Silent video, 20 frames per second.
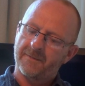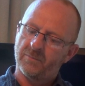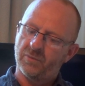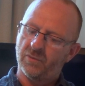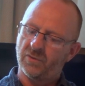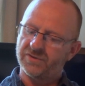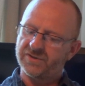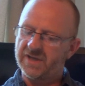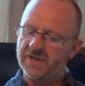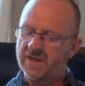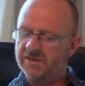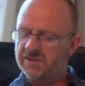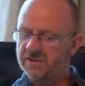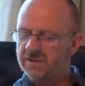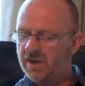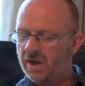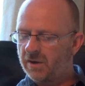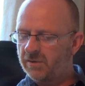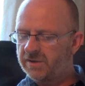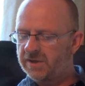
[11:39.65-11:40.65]
Paul says,
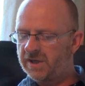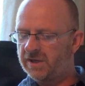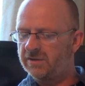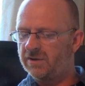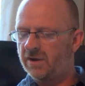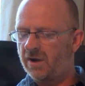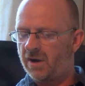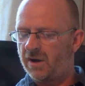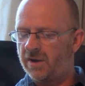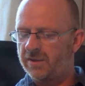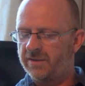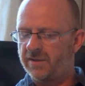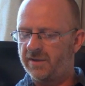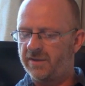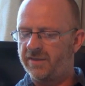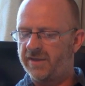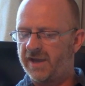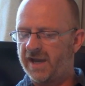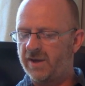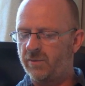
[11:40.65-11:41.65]
Know ye not
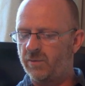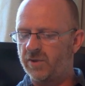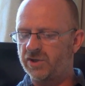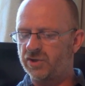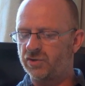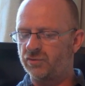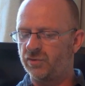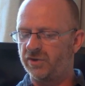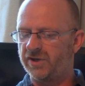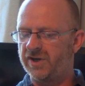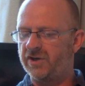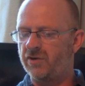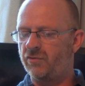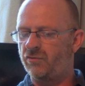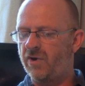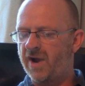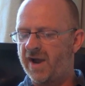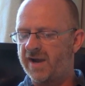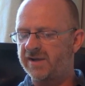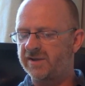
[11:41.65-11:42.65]
that they which run in a
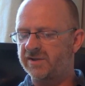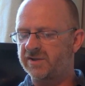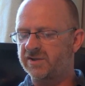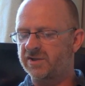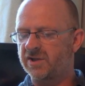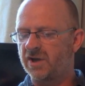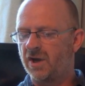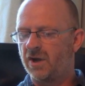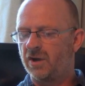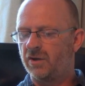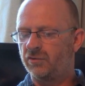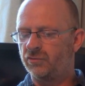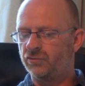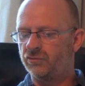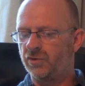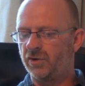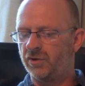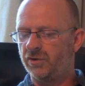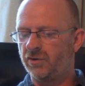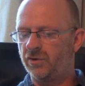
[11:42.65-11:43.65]
race
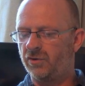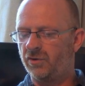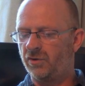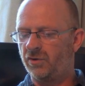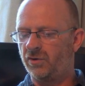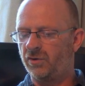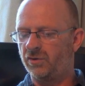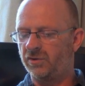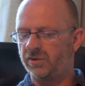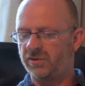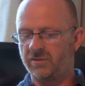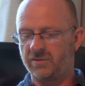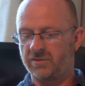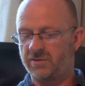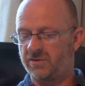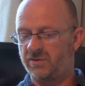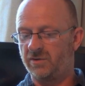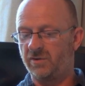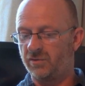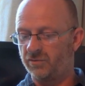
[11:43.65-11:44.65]
run all, in other
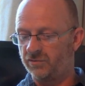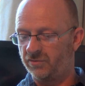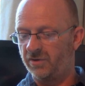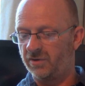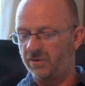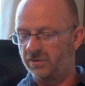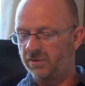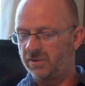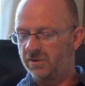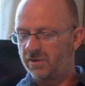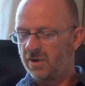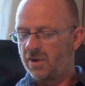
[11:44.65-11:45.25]
they all run,